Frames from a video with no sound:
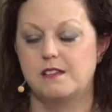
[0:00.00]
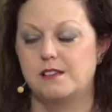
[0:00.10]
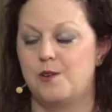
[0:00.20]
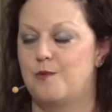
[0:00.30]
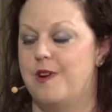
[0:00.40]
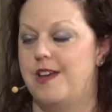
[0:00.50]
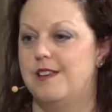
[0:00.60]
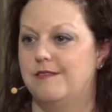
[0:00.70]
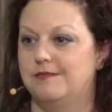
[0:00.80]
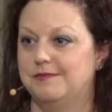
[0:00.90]
Don't
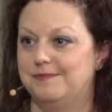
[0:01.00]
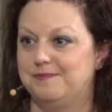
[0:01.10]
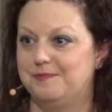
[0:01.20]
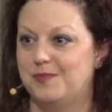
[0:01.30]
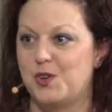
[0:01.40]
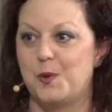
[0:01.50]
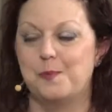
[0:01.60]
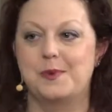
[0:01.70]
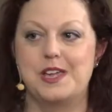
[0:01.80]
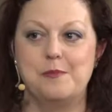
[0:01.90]
wait.
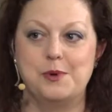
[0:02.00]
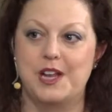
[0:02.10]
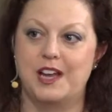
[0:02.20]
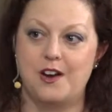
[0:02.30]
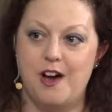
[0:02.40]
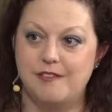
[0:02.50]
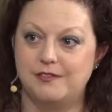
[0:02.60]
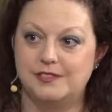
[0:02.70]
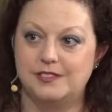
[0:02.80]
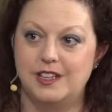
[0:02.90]
Don't keep putting it
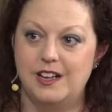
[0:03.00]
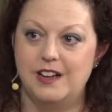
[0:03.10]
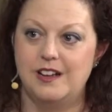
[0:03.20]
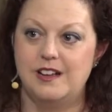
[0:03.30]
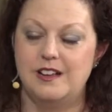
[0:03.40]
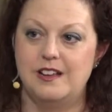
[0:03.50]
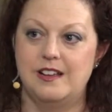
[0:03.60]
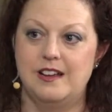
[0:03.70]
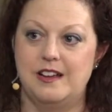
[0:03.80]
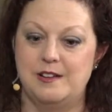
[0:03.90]
off.
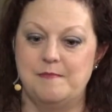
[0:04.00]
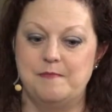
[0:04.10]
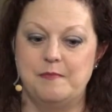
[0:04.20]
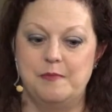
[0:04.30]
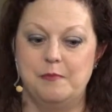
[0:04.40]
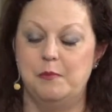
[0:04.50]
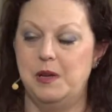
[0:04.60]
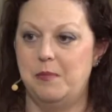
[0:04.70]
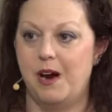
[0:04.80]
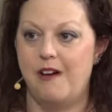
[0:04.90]

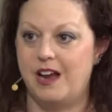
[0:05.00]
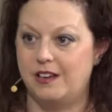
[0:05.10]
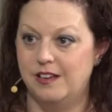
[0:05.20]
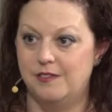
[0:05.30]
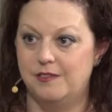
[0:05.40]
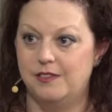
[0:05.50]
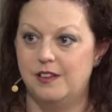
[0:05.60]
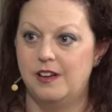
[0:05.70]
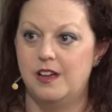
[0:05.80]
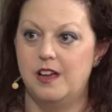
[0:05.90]
Be proactive.
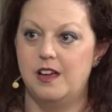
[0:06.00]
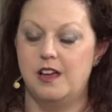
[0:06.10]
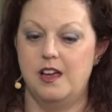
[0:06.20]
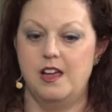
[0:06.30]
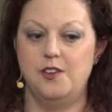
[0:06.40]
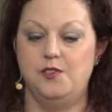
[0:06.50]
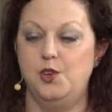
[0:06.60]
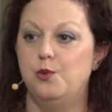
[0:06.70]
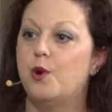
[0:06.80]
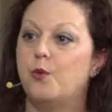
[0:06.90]
If
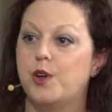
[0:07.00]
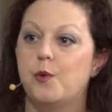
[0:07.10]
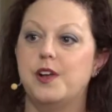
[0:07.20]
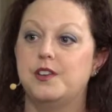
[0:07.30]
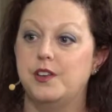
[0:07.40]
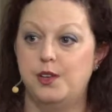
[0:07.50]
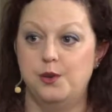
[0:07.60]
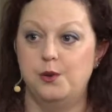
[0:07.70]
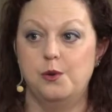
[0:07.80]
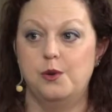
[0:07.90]
you don't know what to
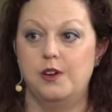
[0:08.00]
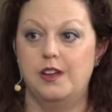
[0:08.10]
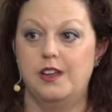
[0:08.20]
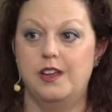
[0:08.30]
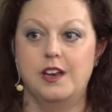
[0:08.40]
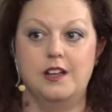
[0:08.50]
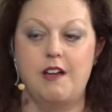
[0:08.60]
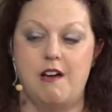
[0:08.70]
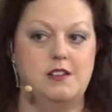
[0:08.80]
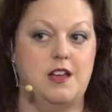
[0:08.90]
do, get in
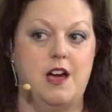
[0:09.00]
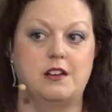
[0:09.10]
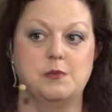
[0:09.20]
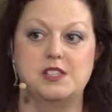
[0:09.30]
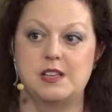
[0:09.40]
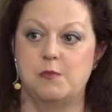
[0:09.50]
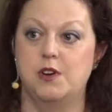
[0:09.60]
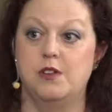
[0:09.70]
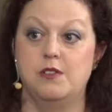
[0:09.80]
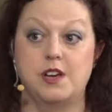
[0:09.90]
contact with
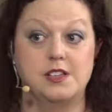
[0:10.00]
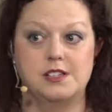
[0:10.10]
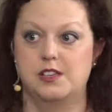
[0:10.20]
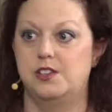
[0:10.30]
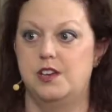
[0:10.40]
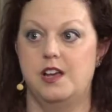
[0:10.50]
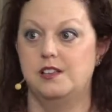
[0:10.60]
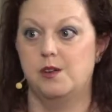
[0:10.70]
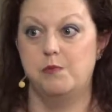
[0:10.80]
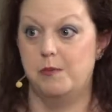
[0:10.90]
someone who does, such
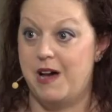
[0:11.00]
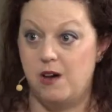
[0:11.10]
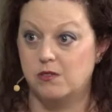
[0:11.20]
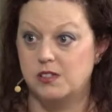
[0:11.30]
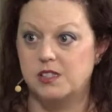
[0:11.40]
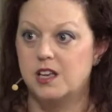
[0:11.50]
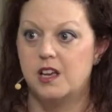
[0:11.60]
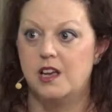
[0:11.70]
as Hope Abounds.